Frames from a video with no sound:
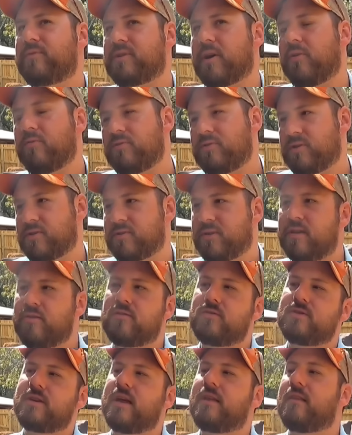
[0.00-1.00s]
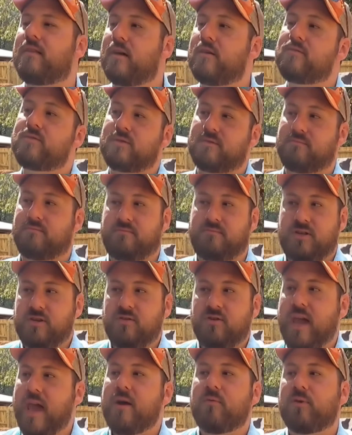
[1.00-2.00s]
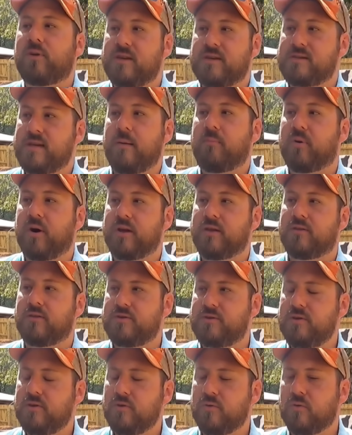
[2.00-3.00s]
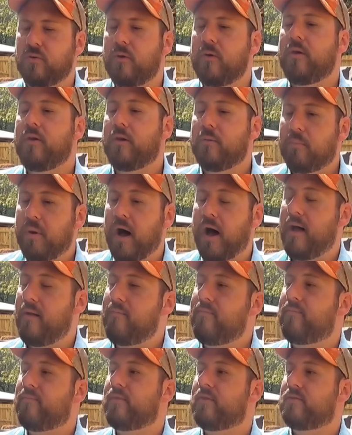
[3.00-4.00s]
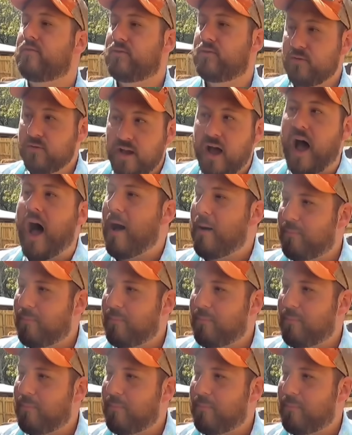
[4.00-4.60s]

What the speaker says: So just understand that those, you can't really separate the two, but do the